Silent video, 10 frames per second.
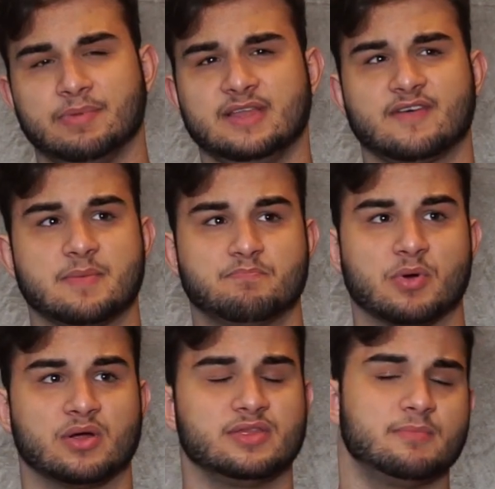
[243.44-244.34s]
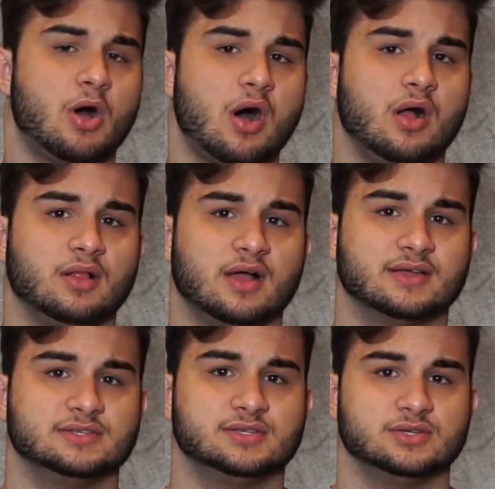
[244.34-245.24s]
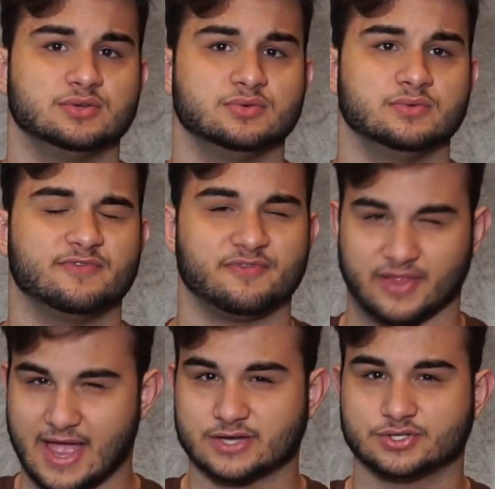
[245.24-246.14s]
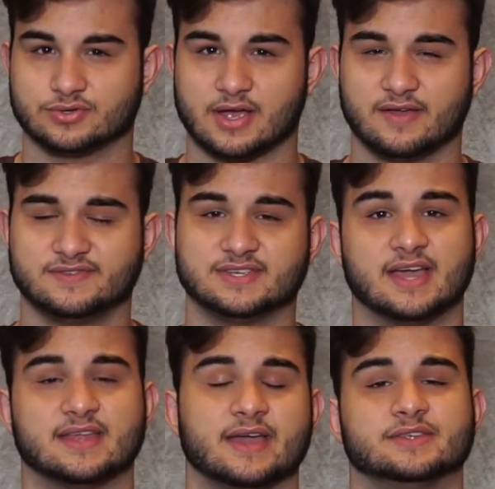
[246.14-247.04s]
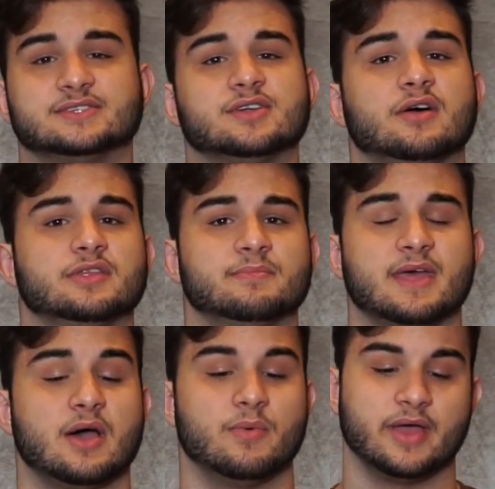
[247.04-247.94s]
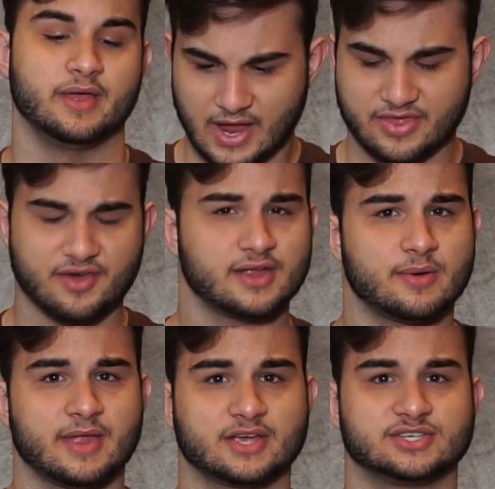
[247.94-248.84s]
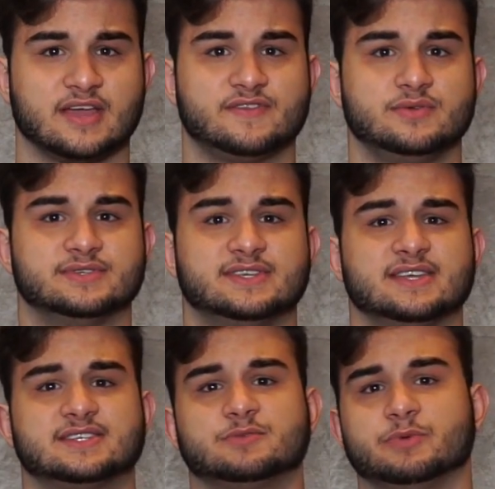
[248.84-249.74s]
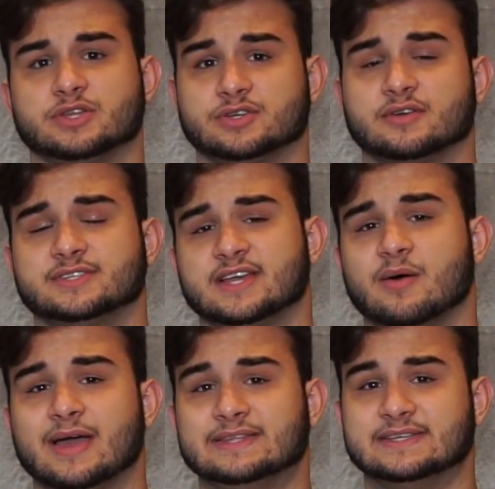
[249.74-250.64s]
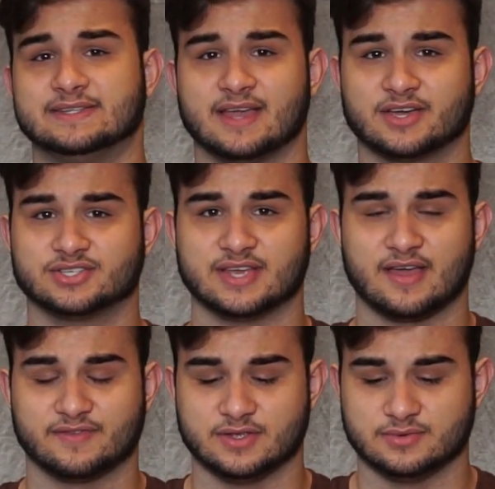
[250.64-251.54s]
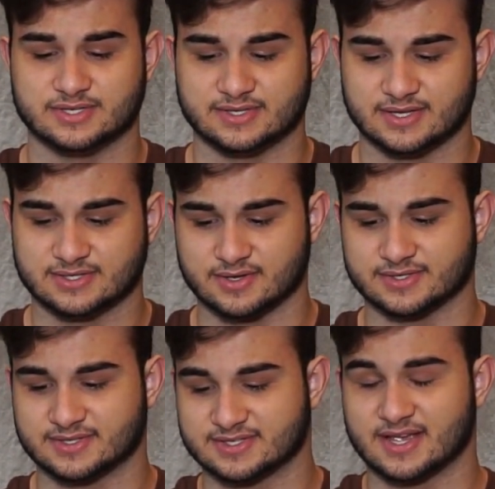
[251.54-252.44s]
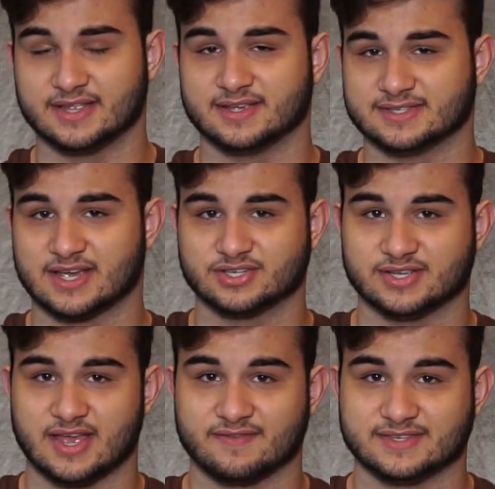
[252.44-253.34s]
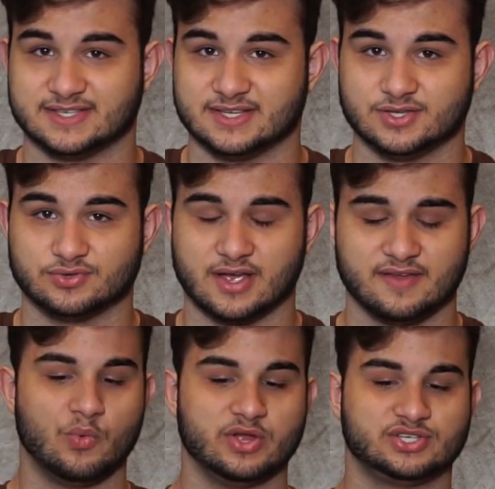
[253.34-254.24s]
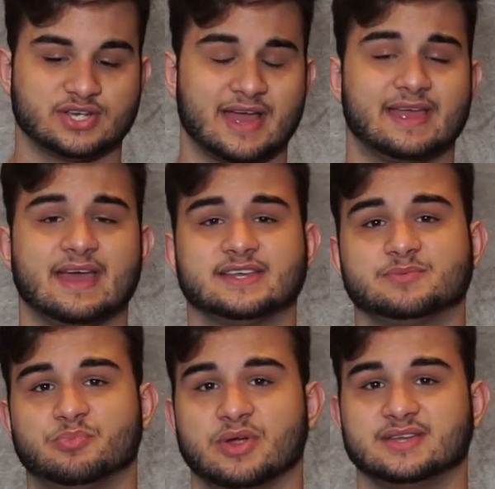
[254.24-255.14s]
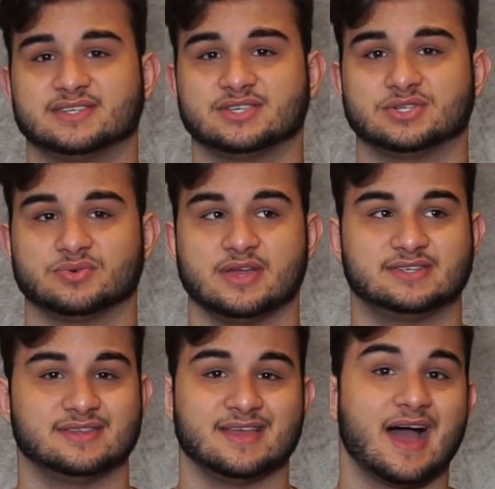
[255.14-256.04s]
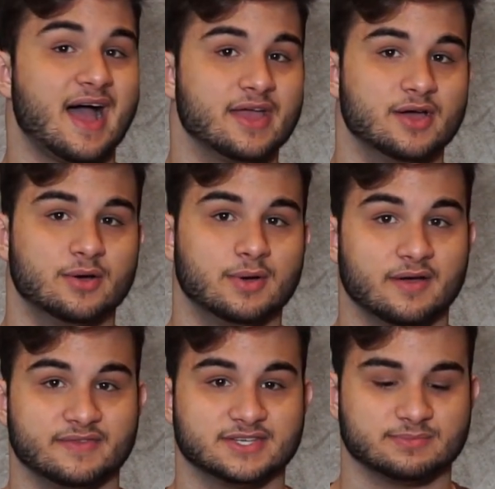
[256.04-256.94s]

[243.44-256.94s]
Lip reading: believe I burned them all onto flash drives and I installed them that way. I thought I would actually have to use disks, but it turns out I didn't actually have to use a disk because this guy does actually have a CD drive, which I guess brings us straight to the I/O of this